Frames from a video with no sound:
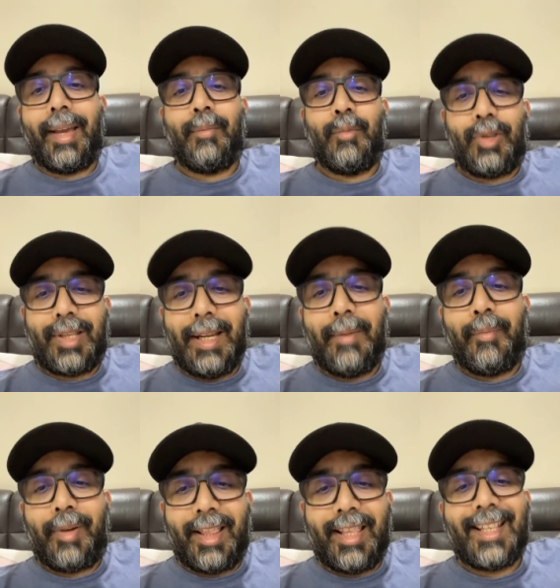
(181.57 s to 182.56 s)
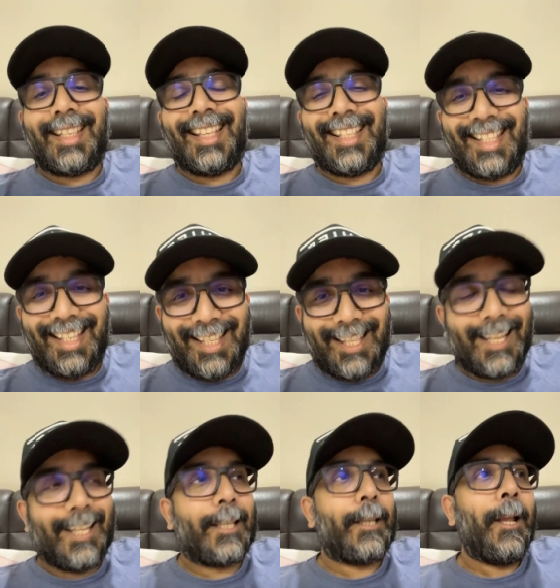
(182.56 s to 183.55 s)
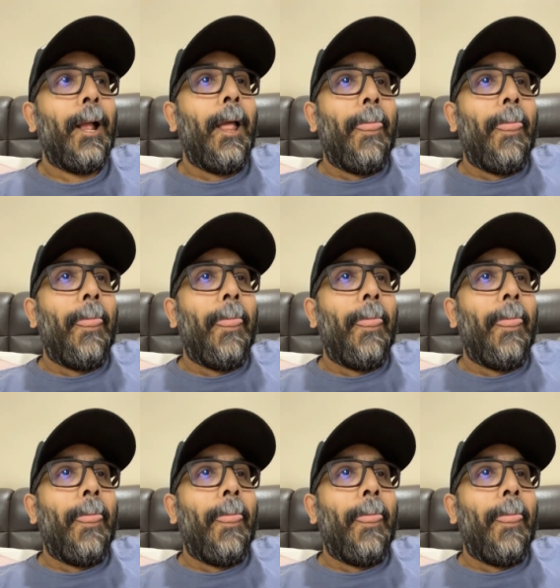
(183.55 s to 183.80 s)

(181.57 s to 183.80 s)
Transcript: my Muslim brothers and sisters.